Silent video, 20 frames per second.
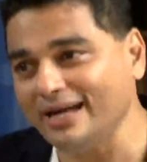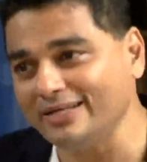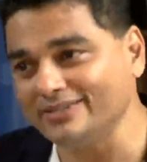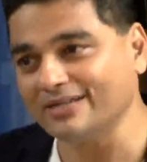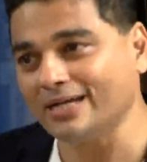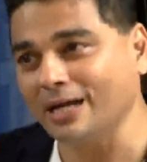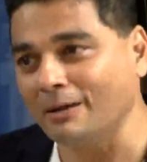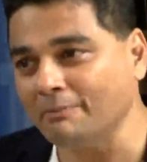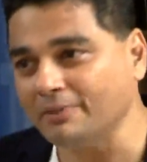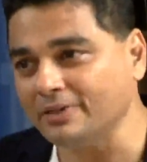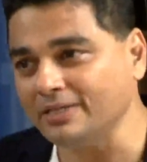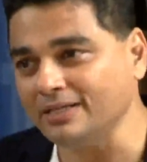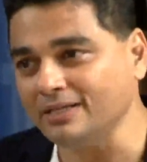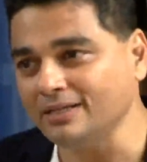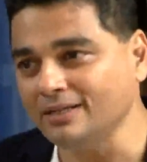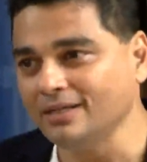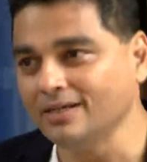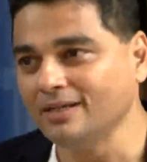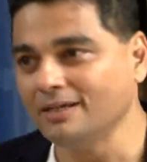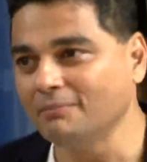as a company,
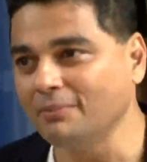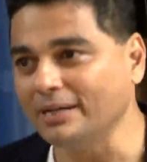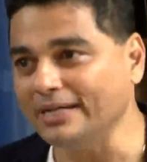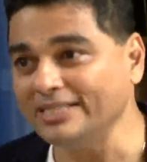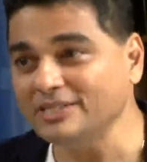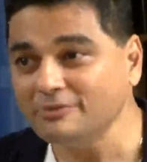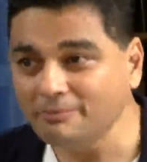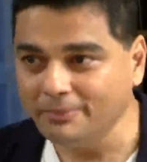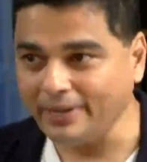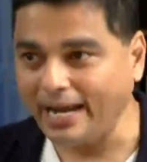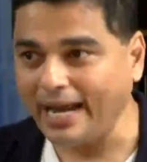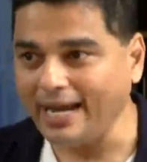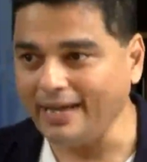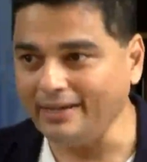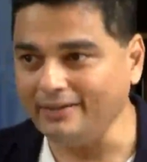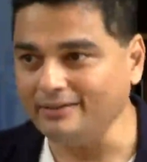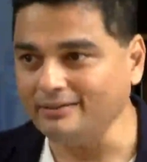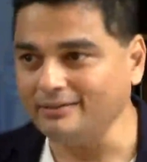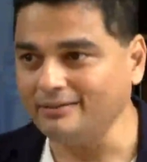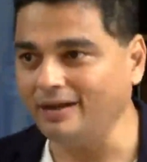but as a
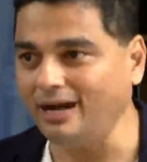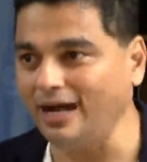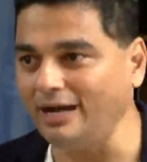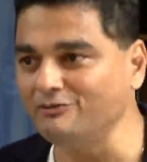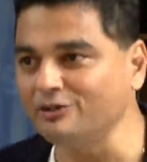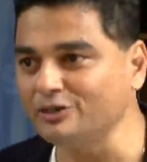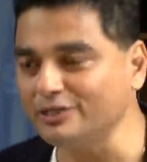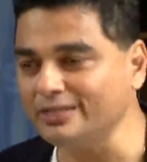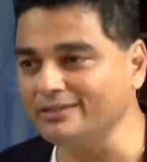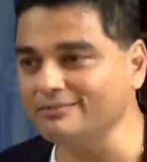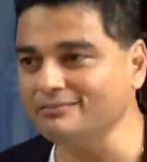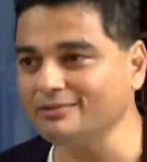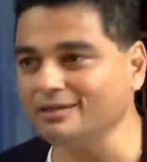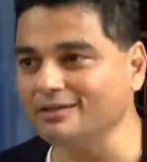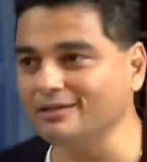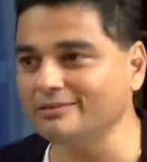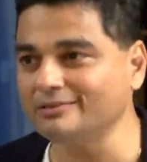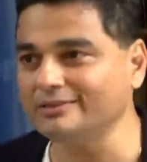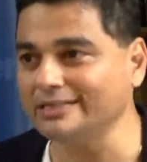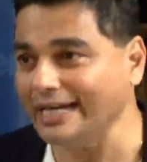brand, I would think
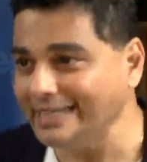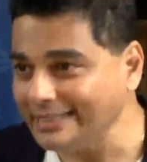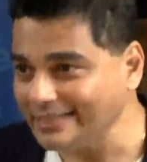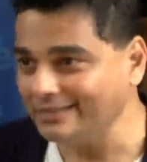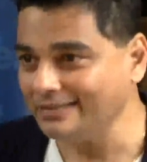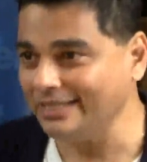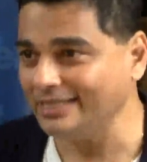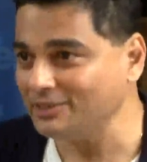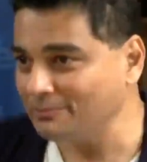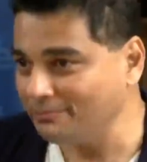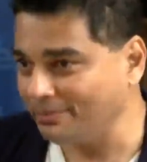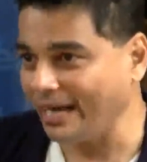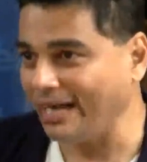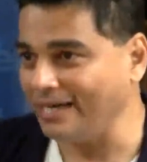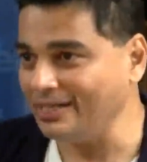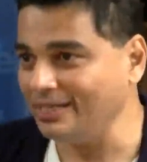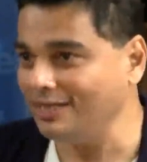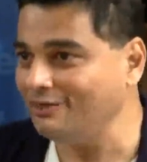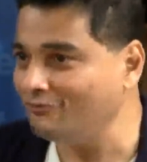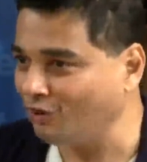Titan as a
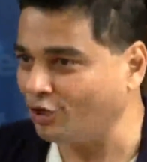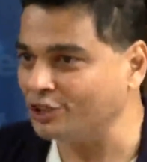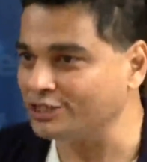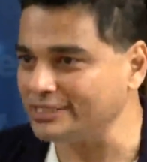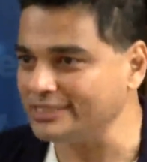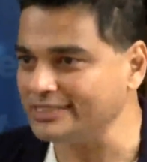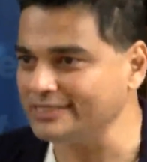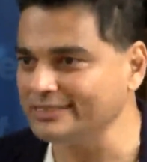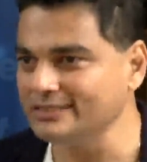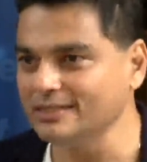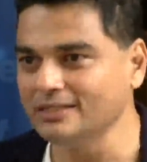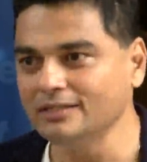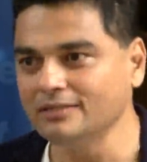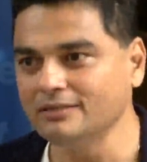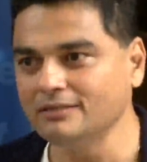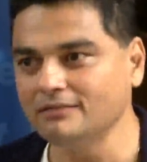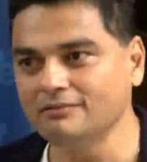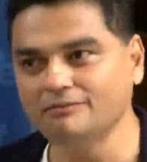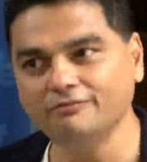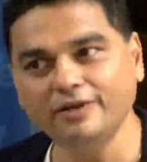brand in watches
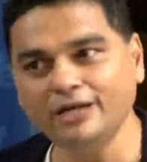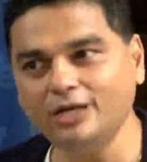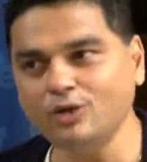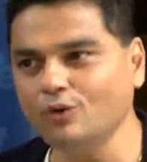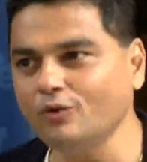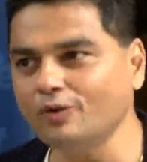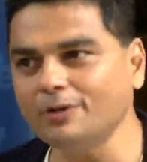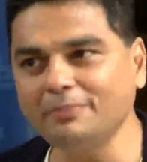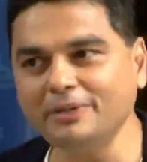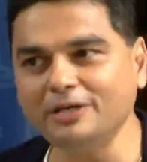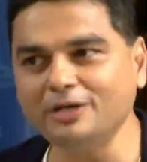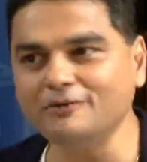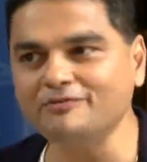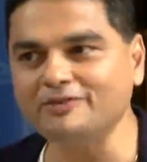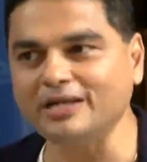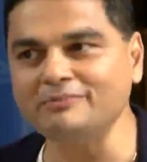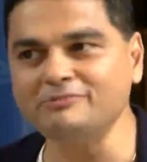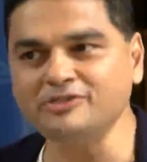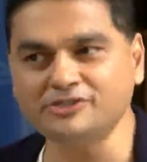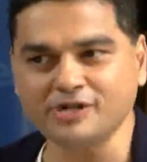will over a period
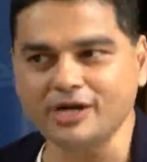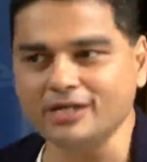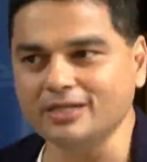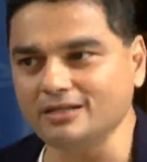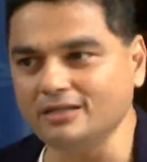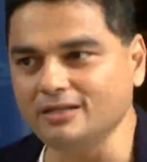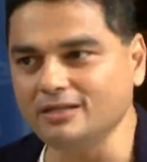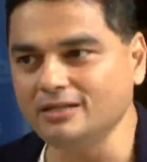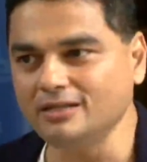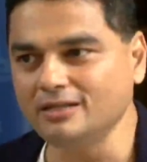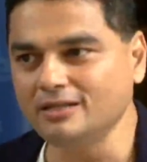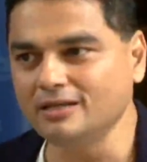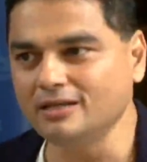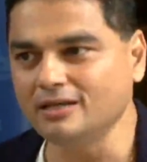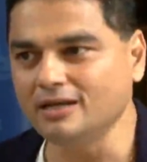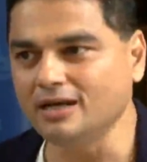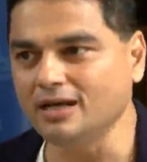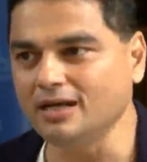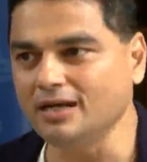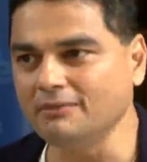of time struggle.
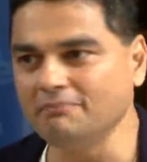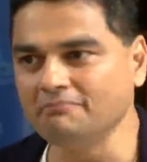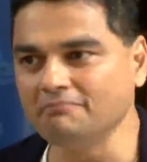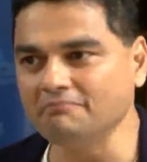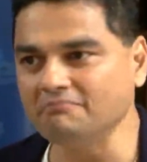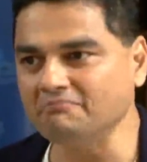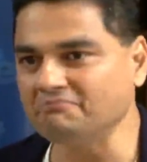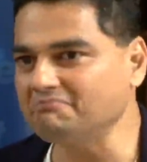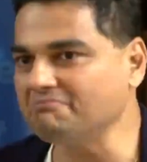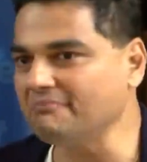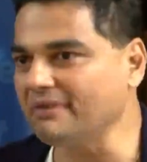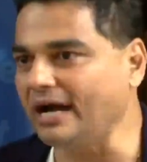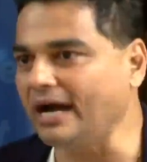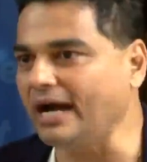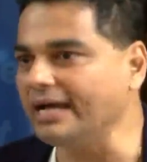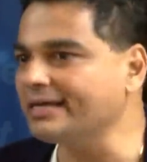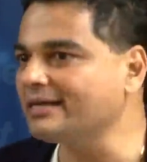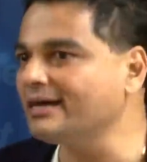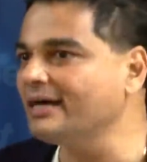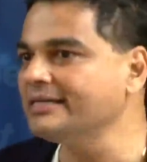
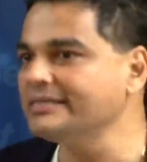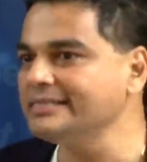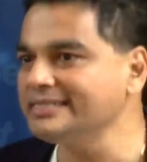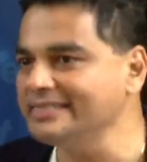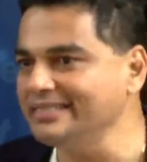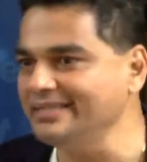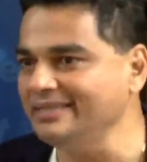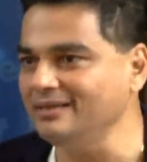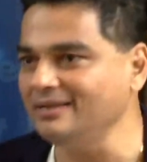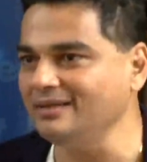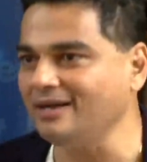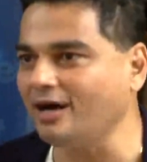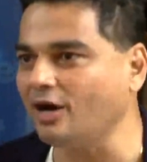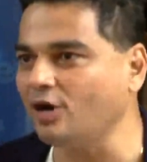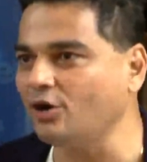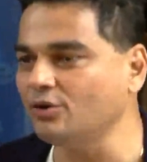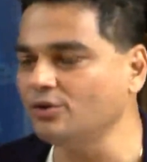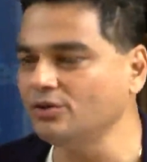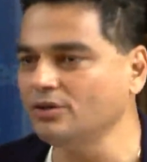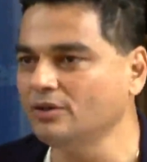I can't see
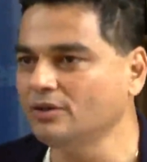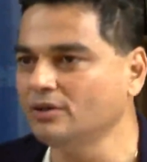how